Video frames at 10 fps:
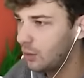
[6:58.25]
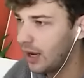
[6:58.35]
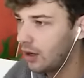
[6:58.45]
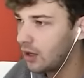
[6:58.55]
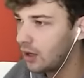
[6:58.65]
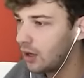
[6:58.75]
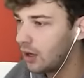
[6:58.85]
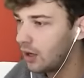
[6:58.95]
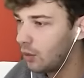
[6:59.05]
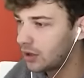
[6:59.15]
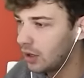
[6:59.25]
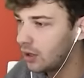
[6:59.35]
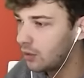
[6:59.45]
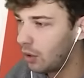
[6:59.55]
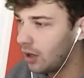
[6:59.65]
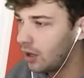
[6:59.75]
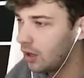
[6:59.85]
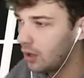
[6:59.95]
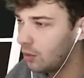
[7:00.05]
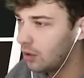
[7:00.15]
wait, what the? What?
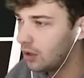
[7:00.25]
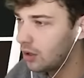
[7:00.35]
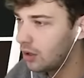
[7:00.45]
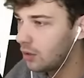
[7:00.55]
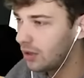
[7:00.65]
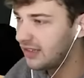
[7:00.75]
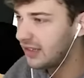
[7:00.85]
What? What is